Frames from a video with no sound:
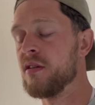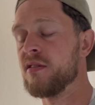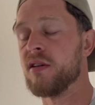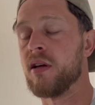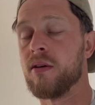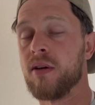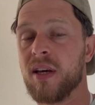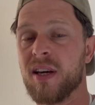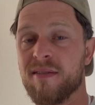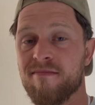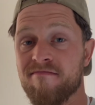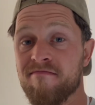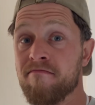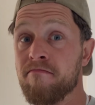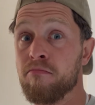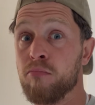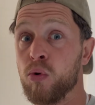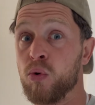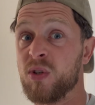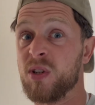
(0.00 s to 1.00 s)
So yeah,
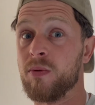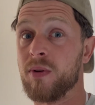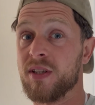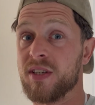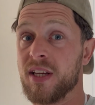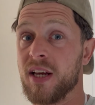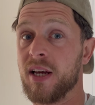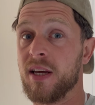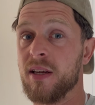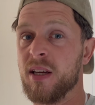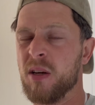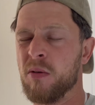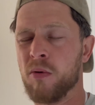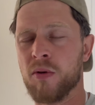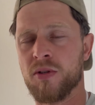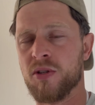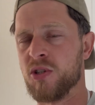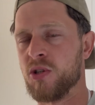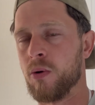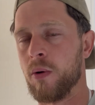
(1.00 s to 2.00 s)
we'll see what they say. It
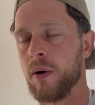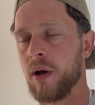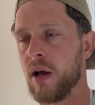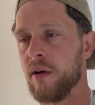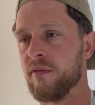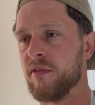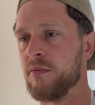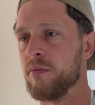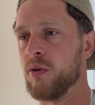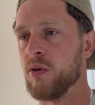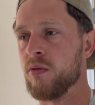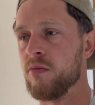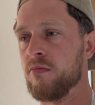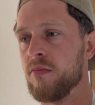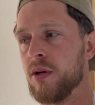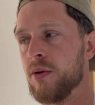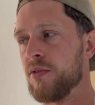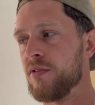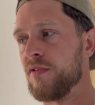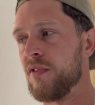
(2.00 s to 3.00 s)
wasn't too uncomfortable, it
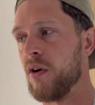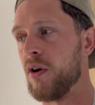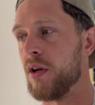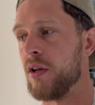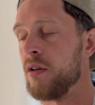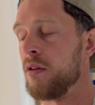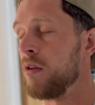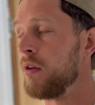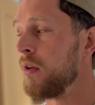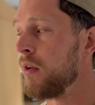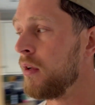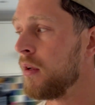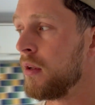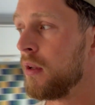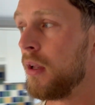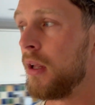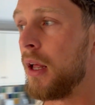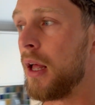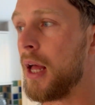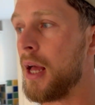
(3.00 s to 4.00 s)
was fine.
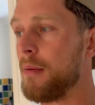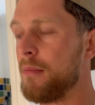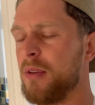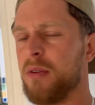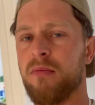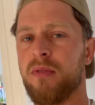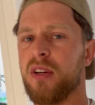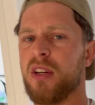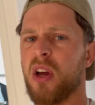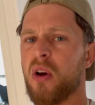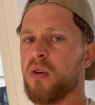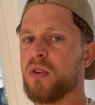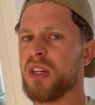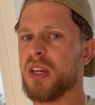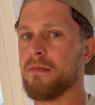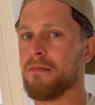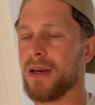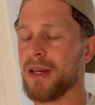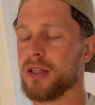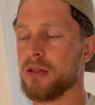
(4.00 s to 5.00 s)
Didn't really notice it in
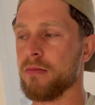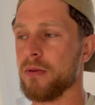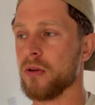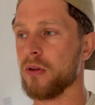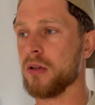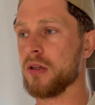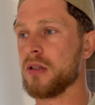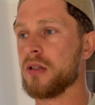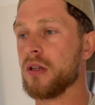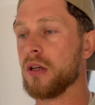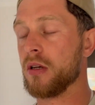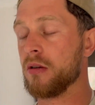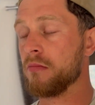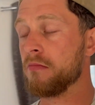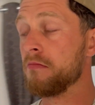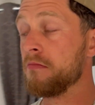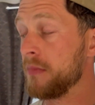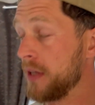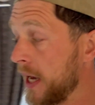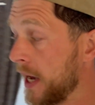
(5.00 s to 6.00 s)
bed, to be honest, so
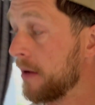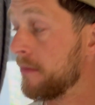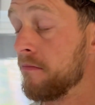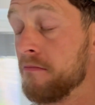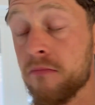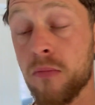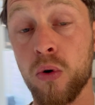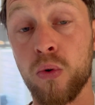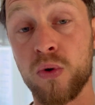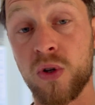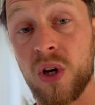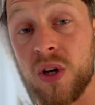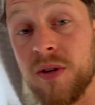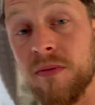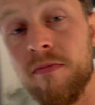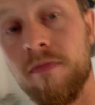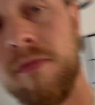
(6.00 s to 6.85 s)
yeah, all's good.